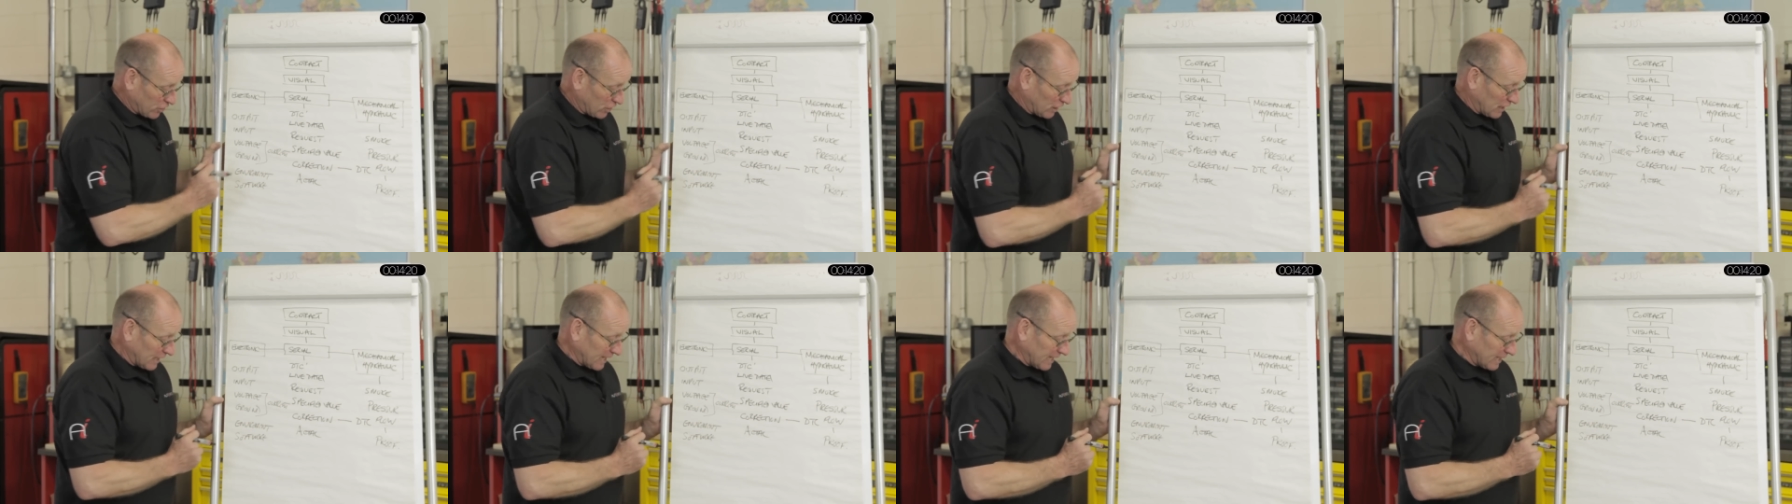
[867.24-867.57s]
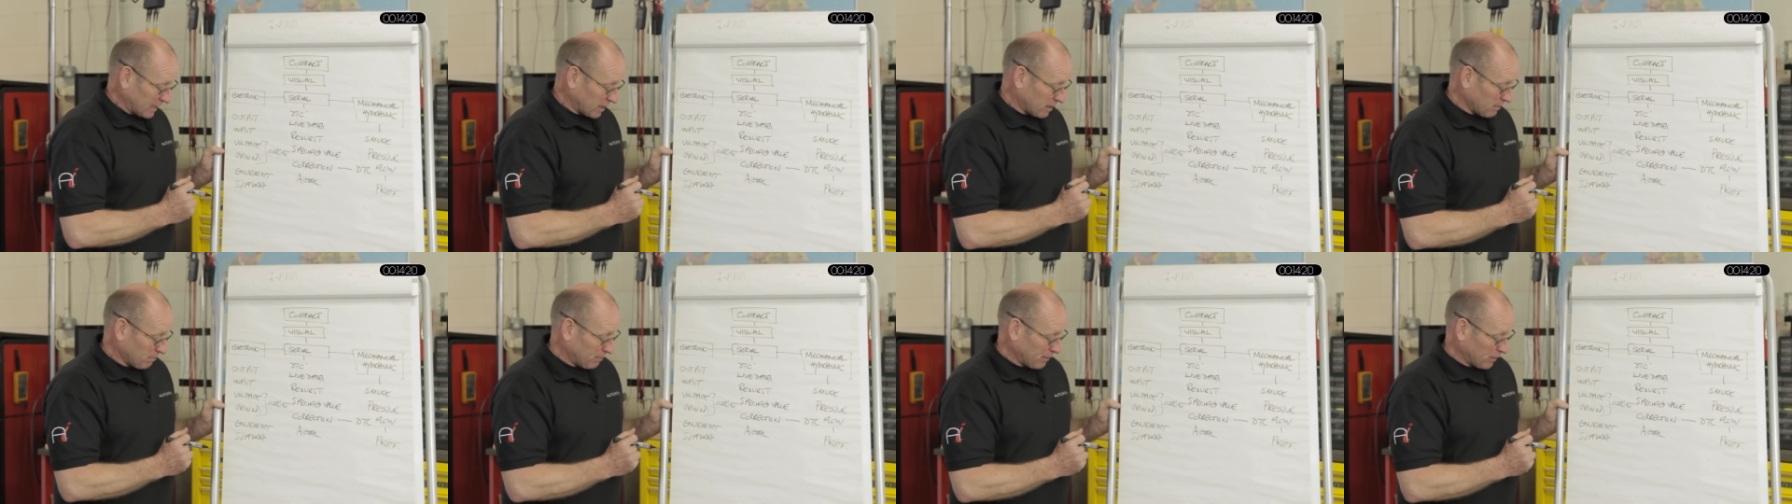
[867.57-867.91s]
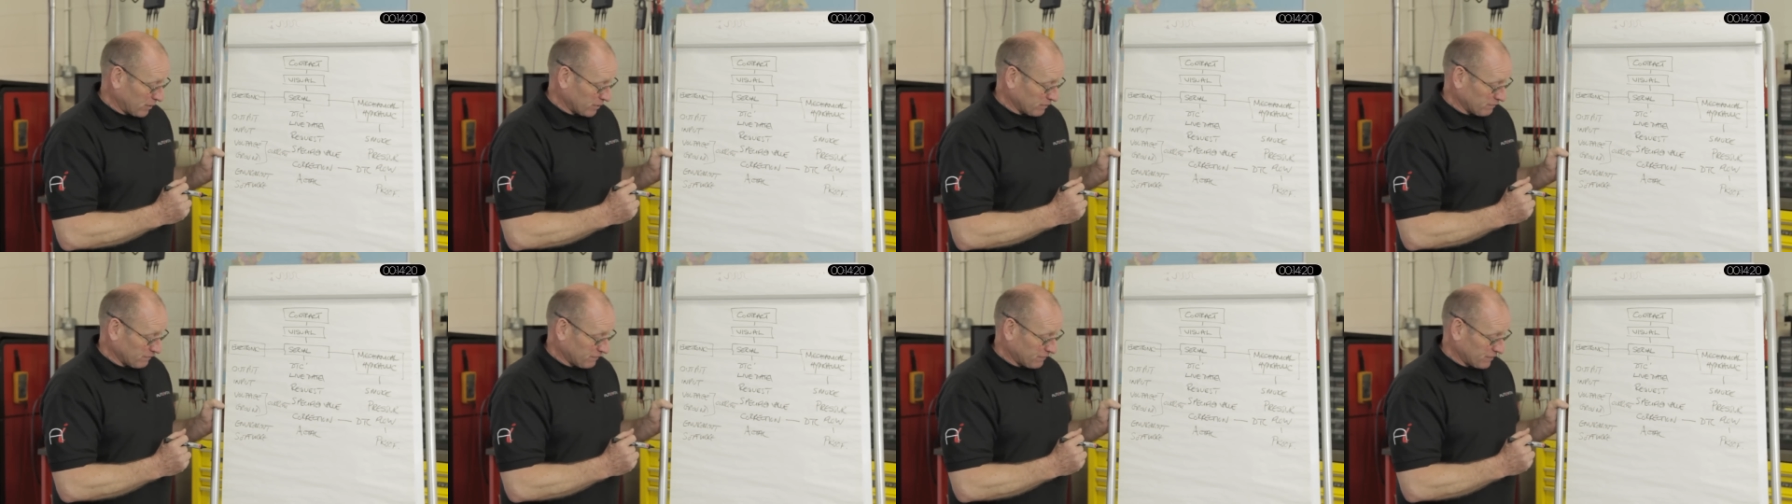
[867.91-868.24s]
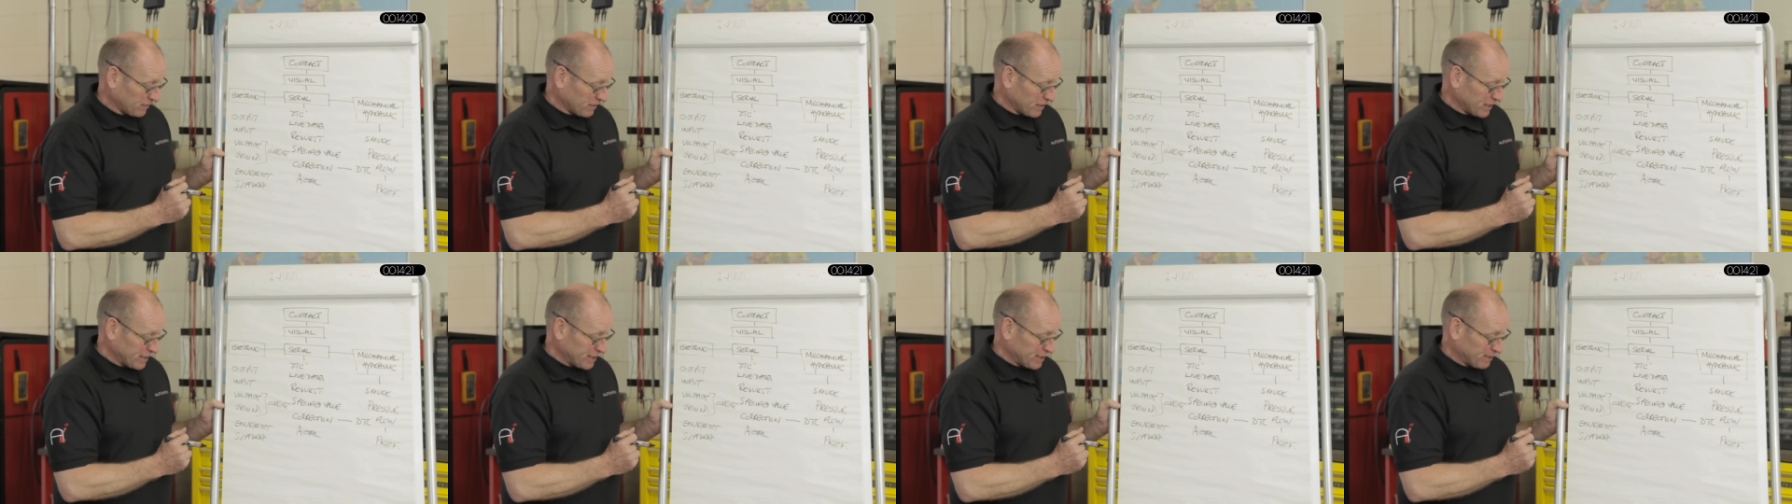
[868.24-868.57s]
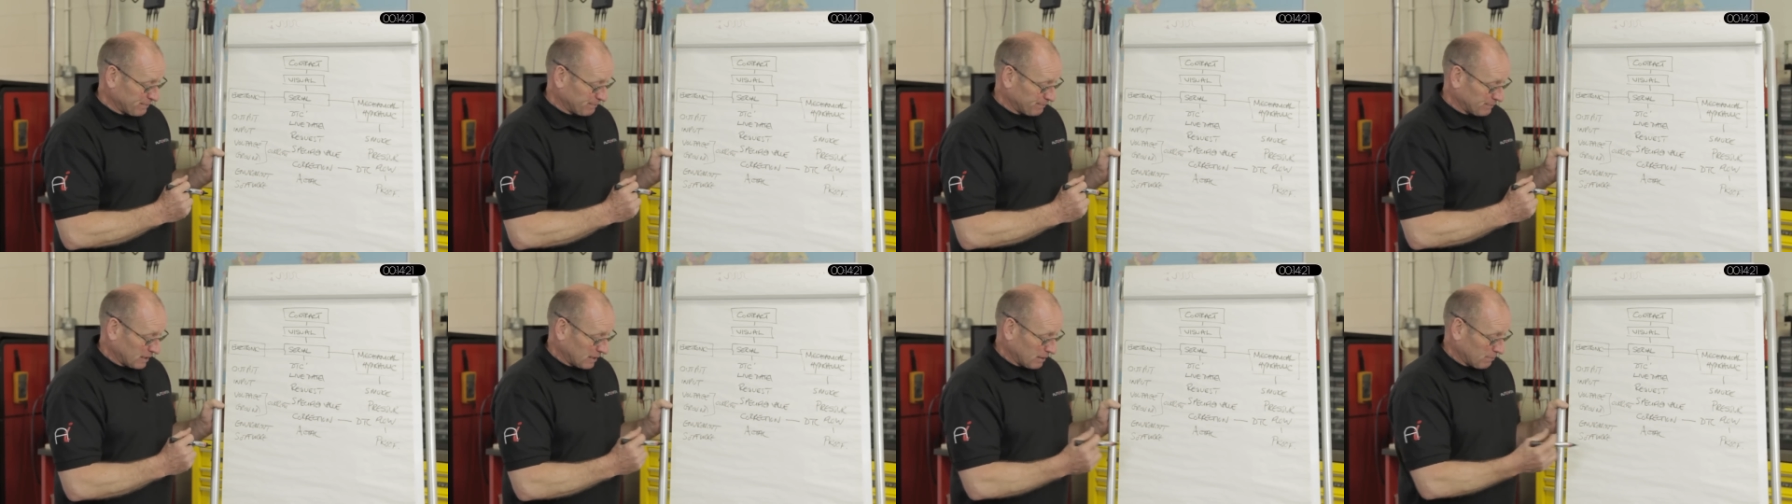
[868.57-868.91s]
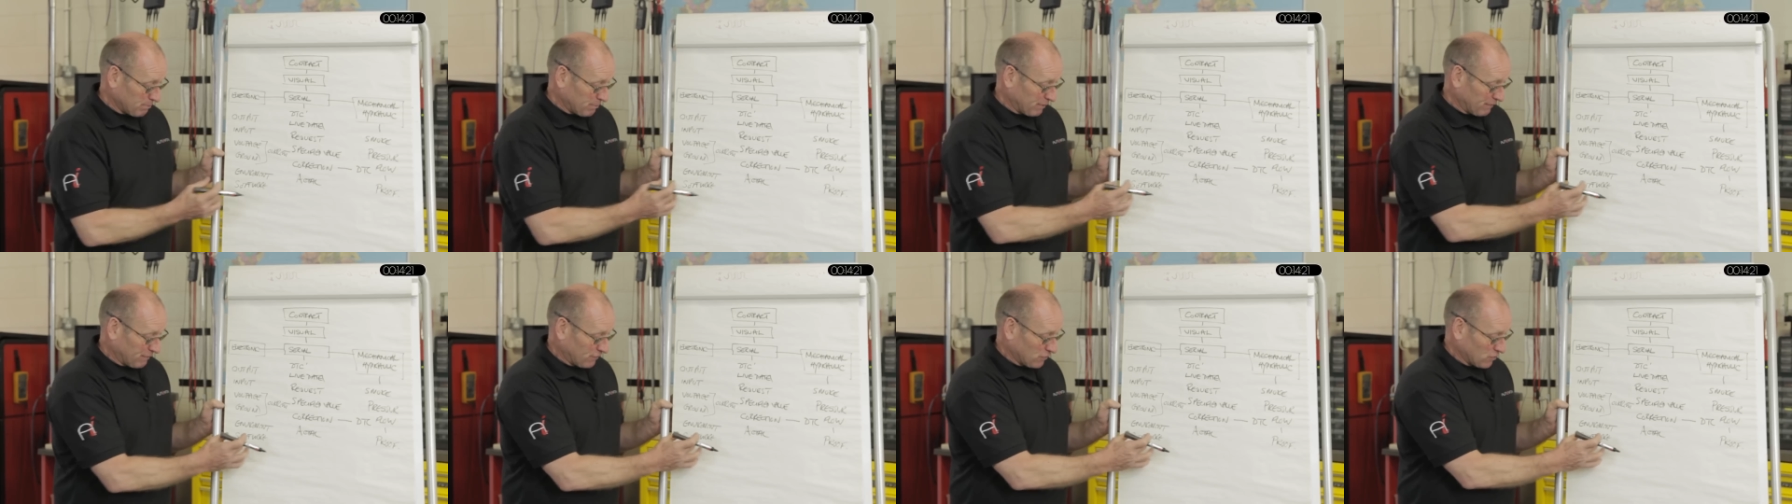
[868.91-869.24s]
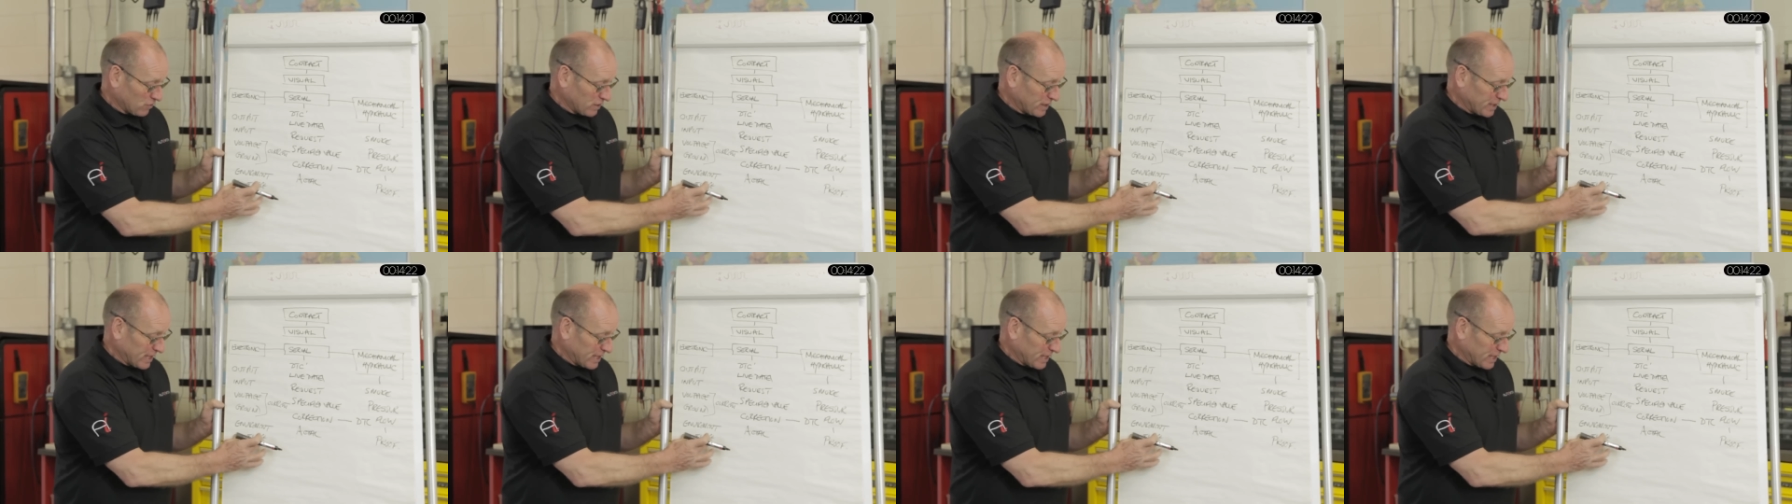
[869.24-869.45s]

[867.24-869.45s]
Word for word: and clean a component first before